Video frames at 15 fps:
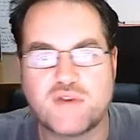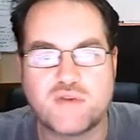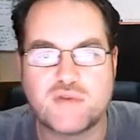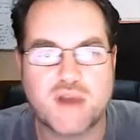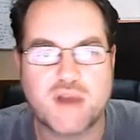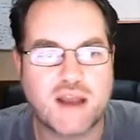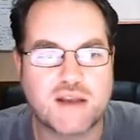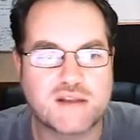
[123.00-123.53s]

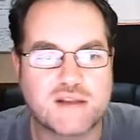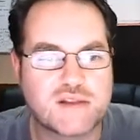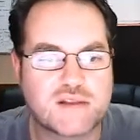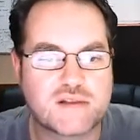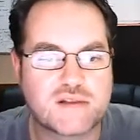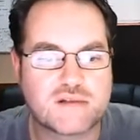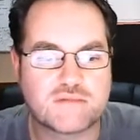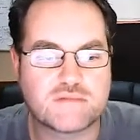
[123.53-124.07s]
had
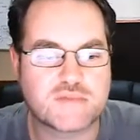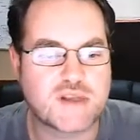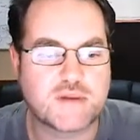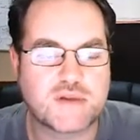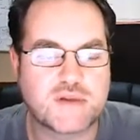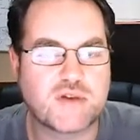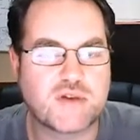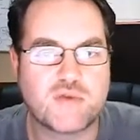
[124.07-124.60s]
something
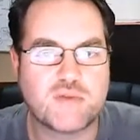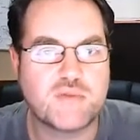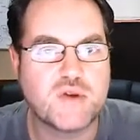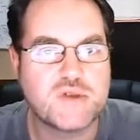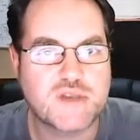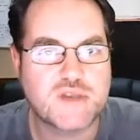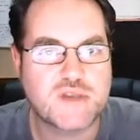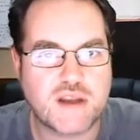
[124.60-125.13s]
to do with
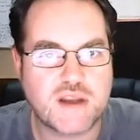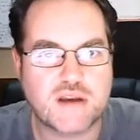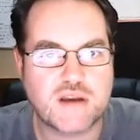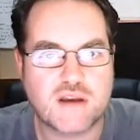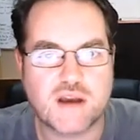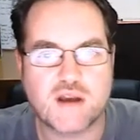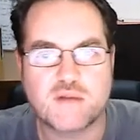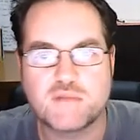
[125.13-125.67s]
music,
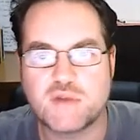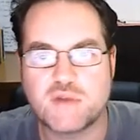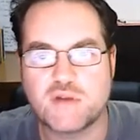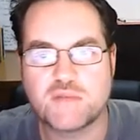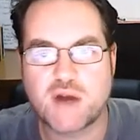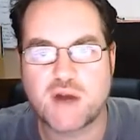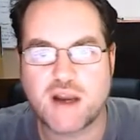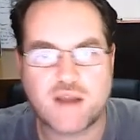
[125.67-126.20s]
you
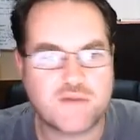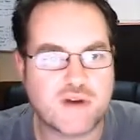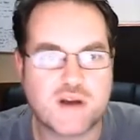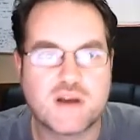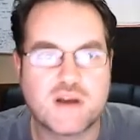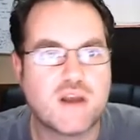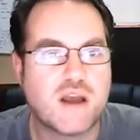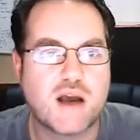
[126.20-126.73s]
might have a
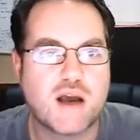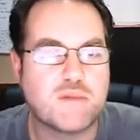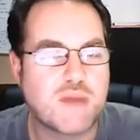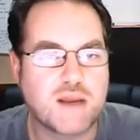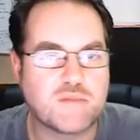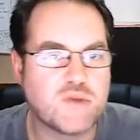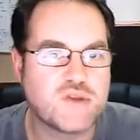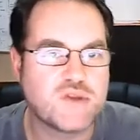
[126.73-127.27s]
make
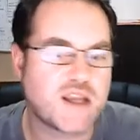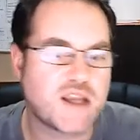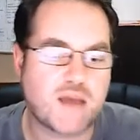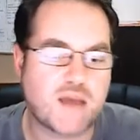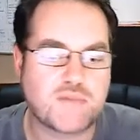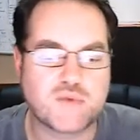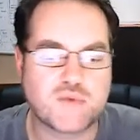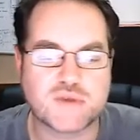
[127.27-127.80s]
music app
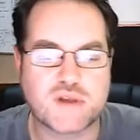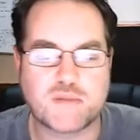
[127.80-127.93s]
or something